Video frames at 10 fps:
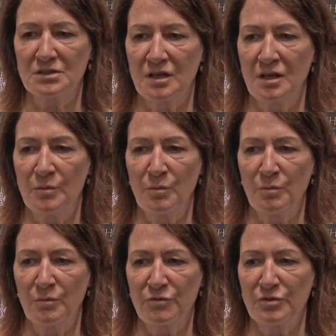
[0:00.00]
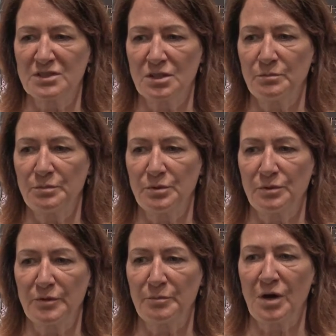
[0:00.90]
For example,
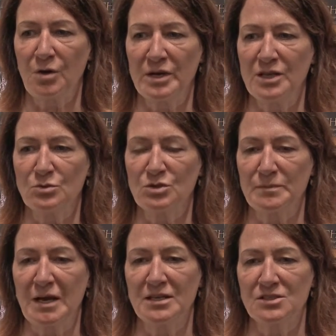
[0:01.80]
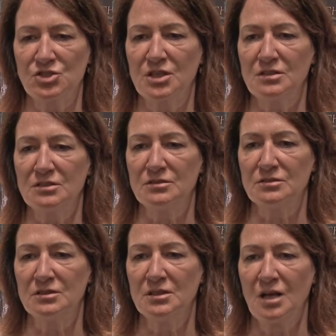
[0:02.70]
the part where he talked about his childhood